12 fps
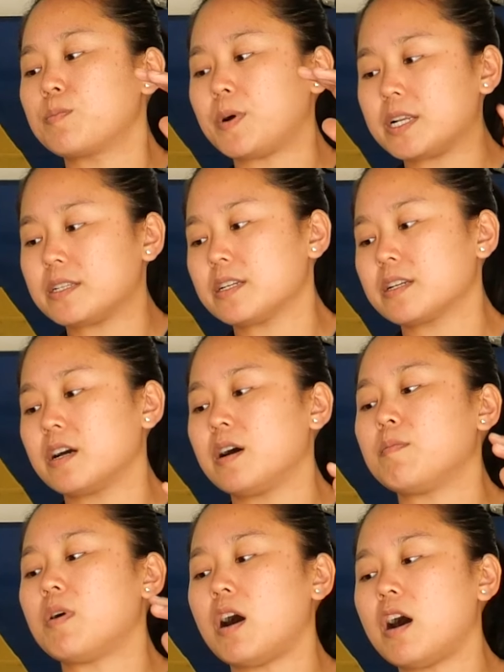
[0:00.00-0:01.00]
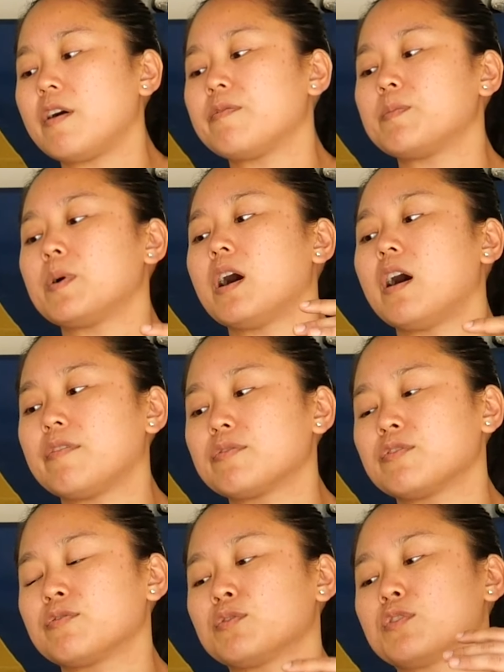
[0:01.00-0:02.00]
the butt did come off
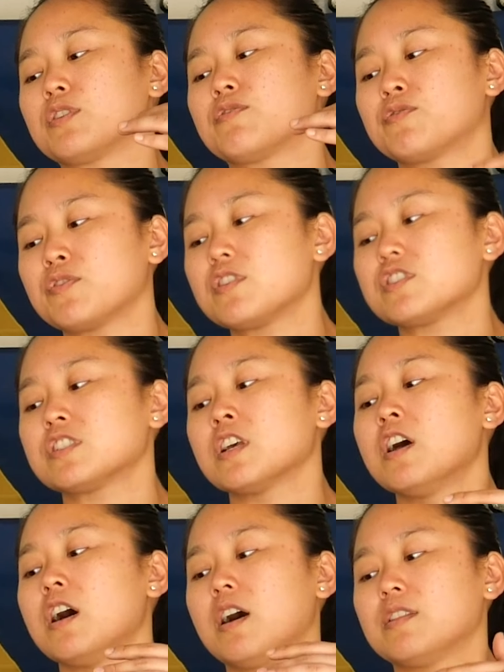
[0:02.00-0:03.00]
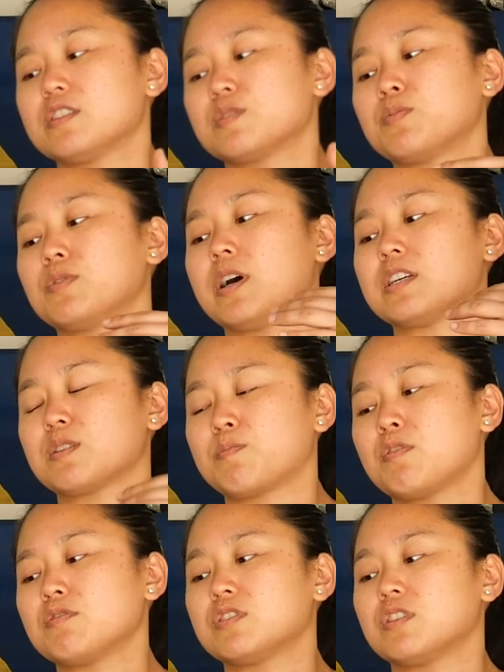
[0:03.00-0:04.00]
the floor first on this pull as
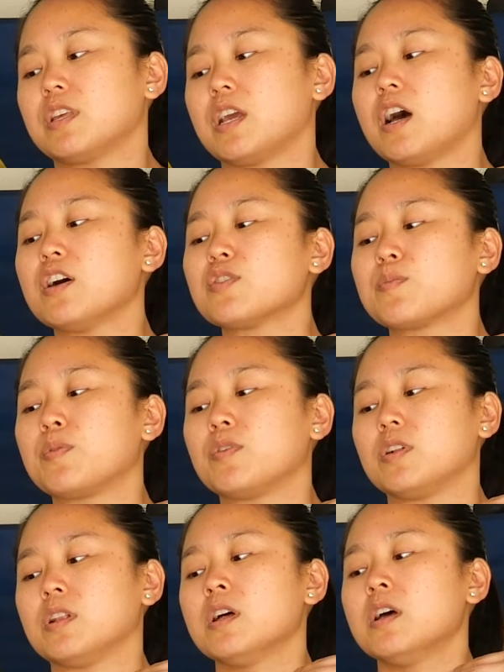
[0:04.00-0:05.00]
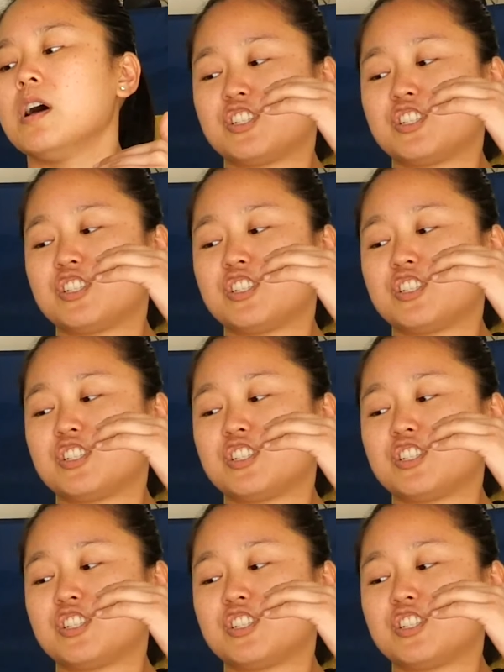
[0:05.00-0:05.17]
opposed to the other pull.